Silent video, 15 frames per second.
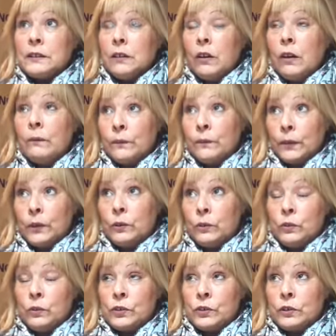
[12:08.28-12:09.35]
on
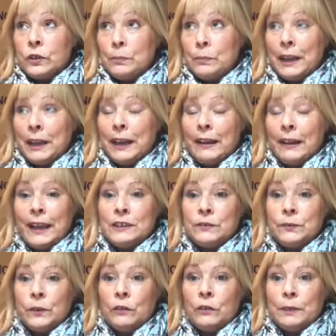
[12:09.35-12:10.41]
food about
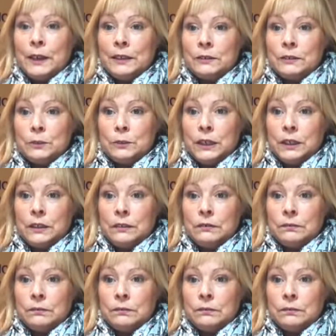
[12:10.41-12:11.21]
£85 a week.